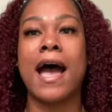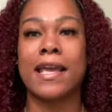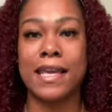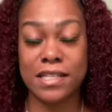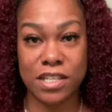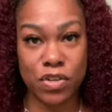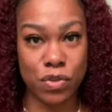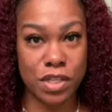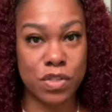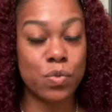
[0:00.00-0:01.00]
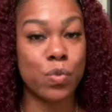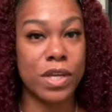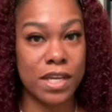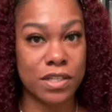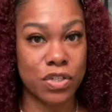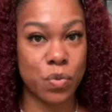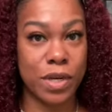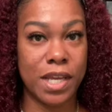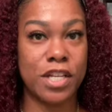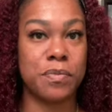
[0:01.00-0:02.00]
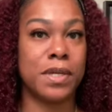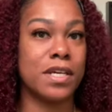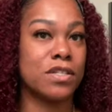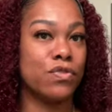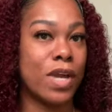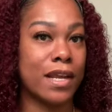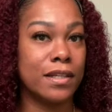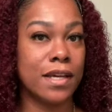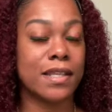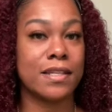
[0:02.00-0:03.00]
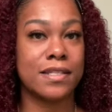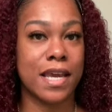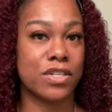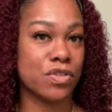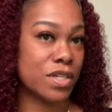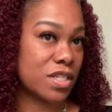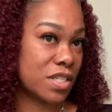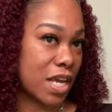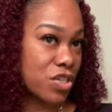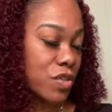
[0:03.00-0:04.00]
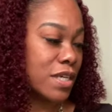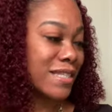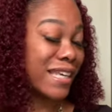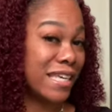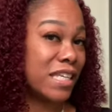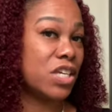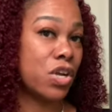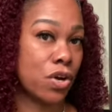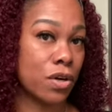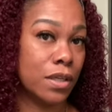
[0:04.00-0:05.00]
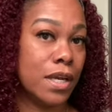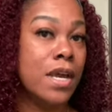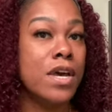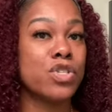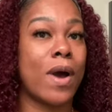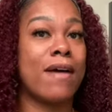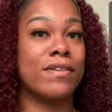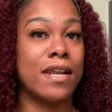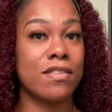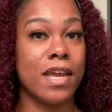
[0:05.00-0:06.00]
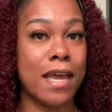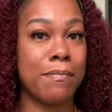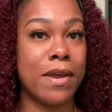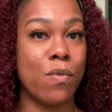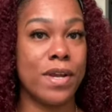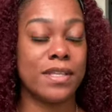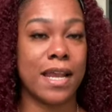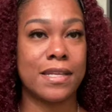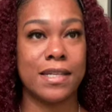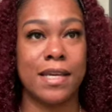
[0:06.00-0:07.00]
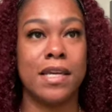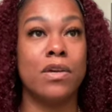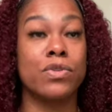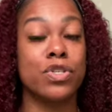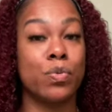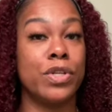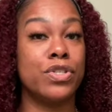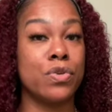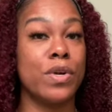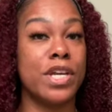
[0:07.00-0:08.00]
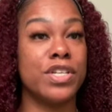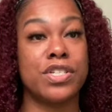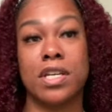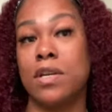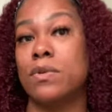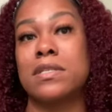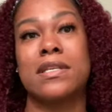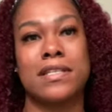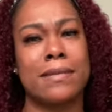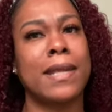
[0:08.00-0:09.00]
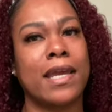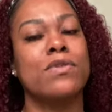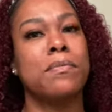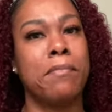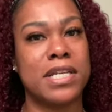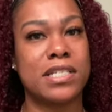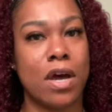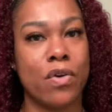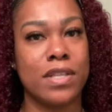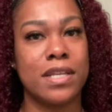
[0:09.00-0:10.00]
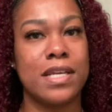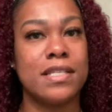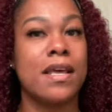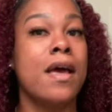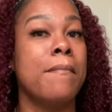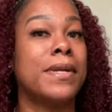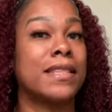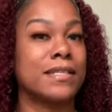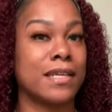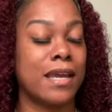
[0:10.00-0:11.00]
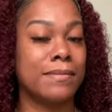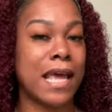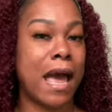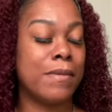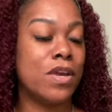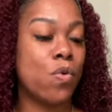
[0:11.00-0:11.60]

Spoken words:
guess this is a 20-inch because you gotta look at the texture. This texture is Kinky Curly. So I have another headband wig that I did, and it was a 22-inch, and it seemed like it was much longer than this, but at the same time it